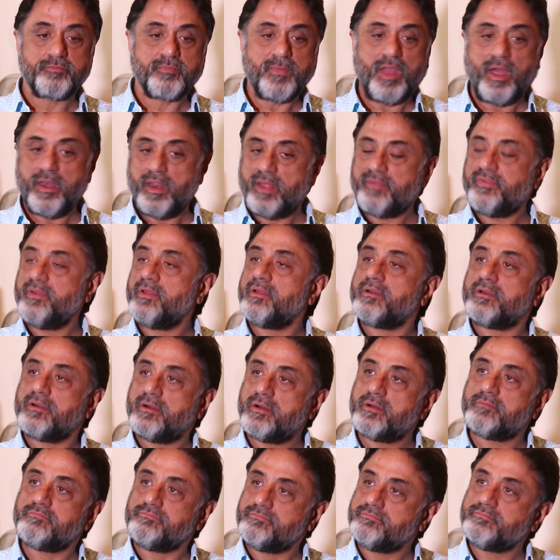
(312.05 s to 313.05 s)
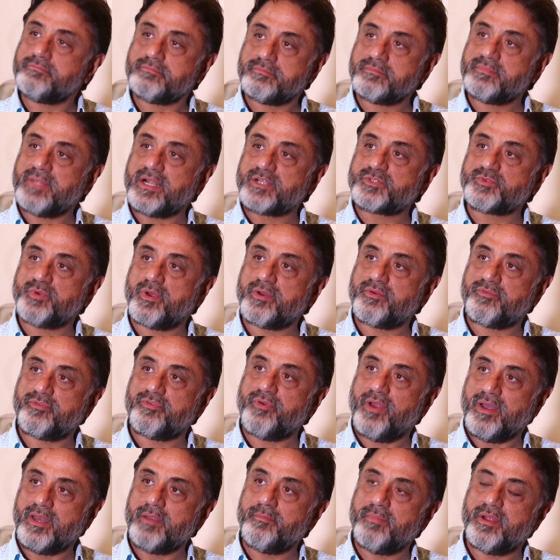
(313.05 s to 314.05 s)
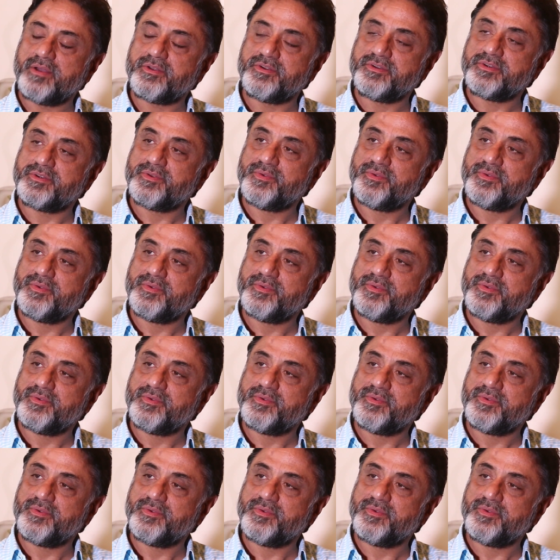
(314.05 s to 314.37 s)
And I think that's what finally mattered.